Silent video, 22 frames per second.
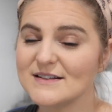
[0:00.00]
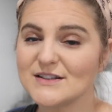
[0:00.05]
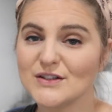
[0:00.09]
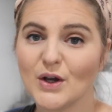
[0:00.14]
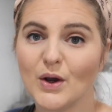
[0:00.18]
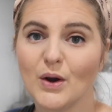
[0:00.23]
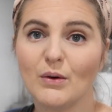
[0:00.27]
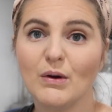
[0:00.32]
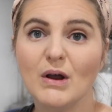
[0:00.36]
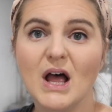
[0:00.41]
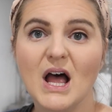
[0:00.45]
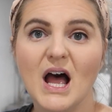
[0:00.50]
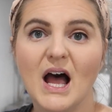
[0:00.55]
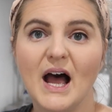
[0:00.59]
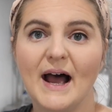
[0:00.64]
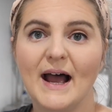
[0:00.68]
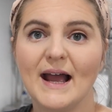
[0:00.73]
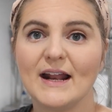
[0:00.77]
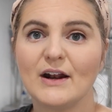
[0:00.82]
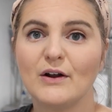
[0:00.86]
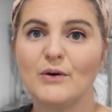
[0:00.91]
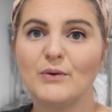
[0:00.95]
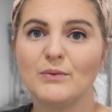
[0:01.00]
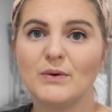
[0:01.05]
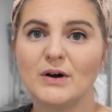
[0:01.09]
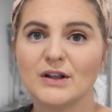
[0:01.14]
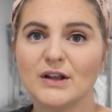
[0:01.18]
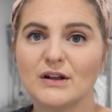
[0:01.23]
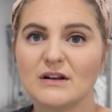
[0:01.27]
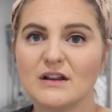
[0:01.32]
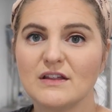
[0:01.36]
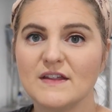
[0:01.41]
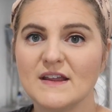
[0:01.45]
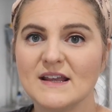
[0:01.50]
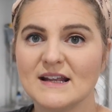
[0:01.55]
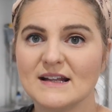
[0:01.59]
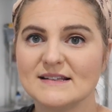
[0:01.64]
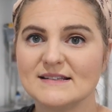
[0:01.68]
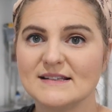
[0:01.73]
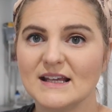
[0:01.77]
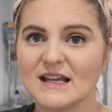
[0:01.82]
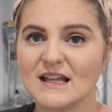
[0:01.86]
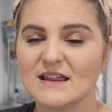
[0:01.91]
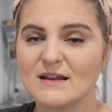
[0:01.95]
so I don't want you to think
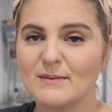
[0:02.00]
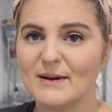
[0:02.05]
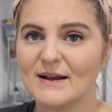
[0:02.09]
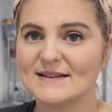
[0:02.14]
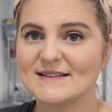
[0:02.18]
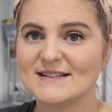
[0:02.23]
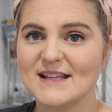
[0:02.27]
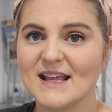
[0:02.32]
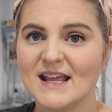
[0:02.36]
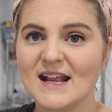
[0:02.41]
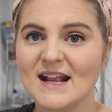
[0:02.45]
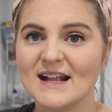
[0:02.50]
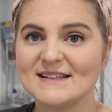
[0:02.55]
it's like the best thing.